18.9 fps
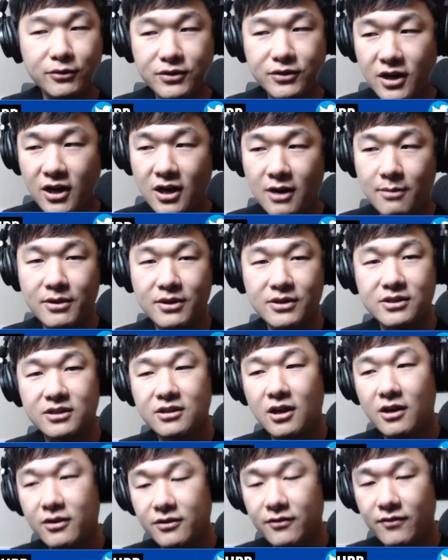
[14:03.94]
Thomas,
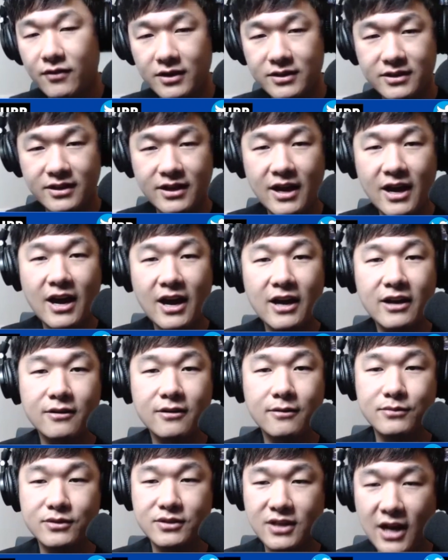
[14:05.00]
Devontae
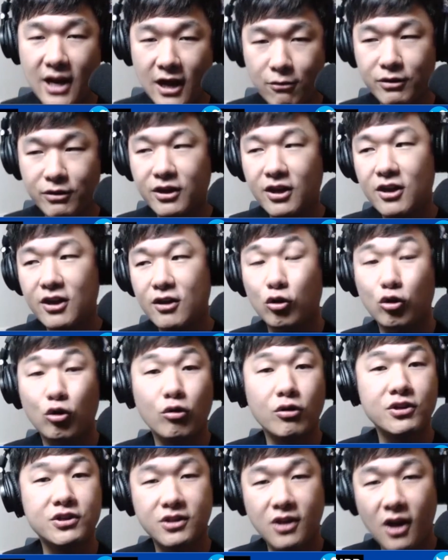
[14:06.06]
Adams, Tyreek Hill,
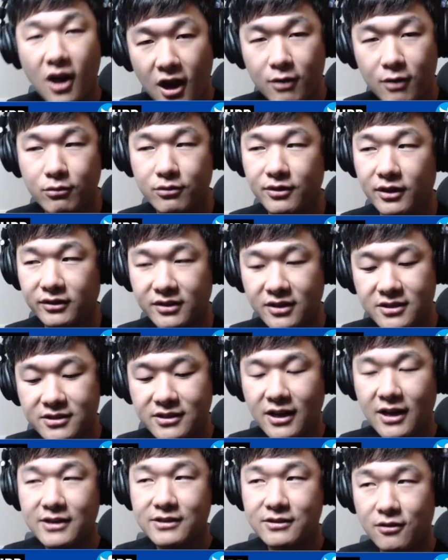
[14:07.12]
Chris Godwin. Like these
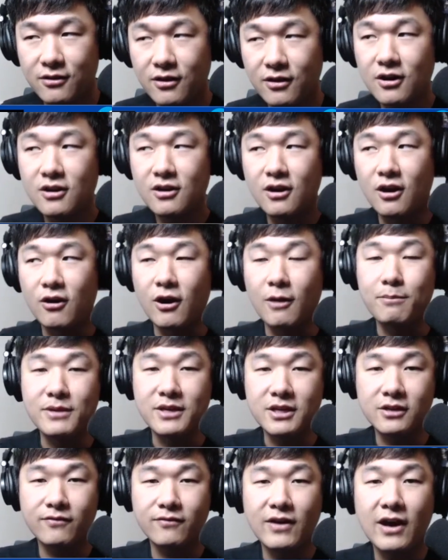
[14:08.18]
guys are at
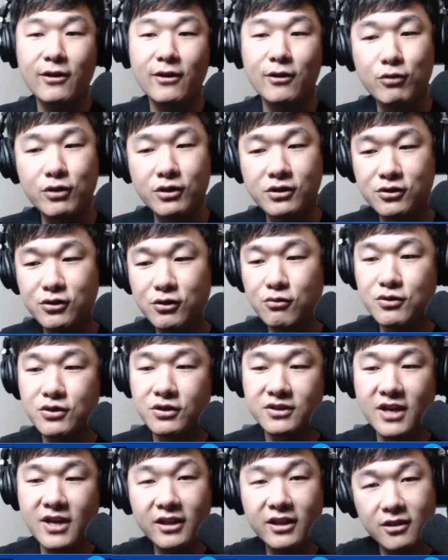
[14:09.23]
peak value. And what you can do is you
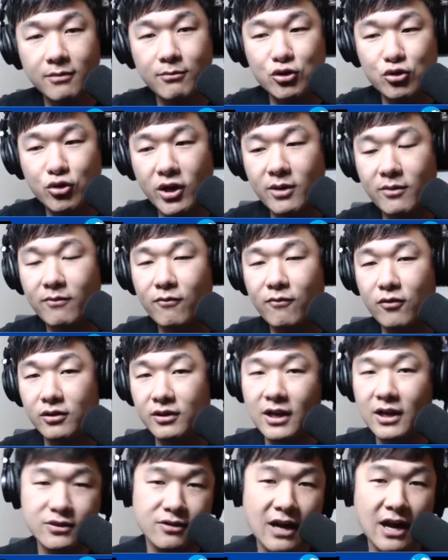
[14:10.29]
take them and trade them for a
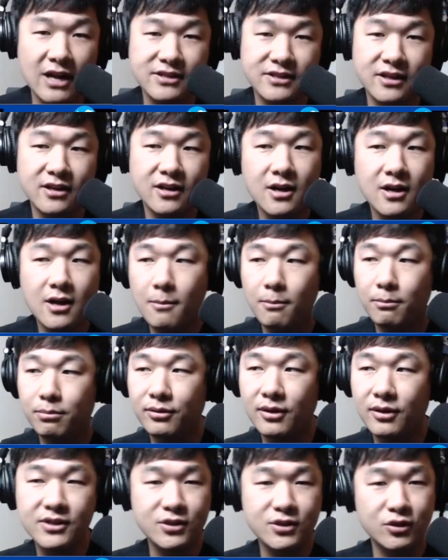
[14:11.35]
lesser asset
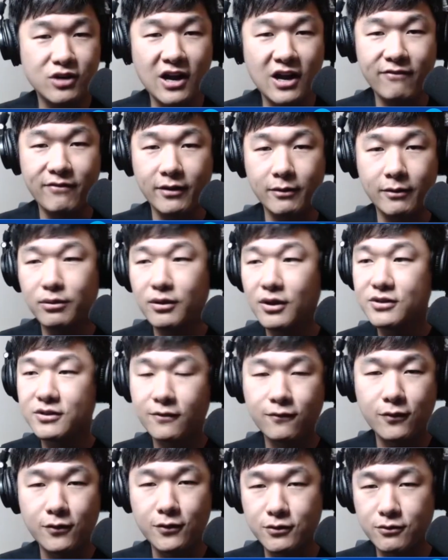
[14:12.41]
plus a draft pick plus a
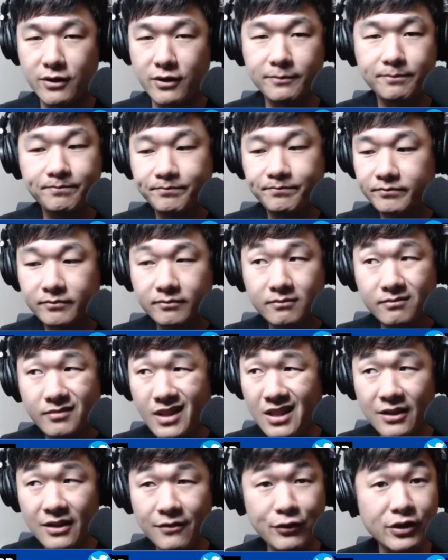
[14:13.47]
first, right?
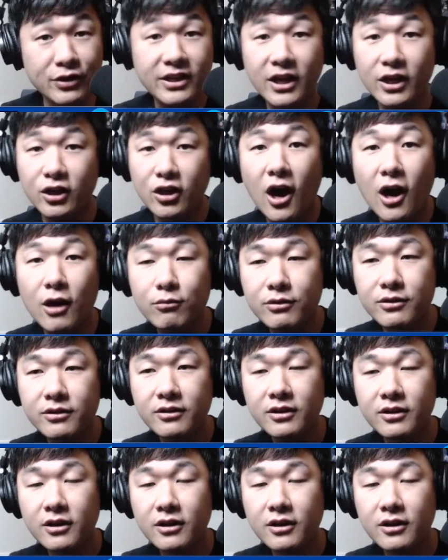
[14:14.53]
If you can get Godwin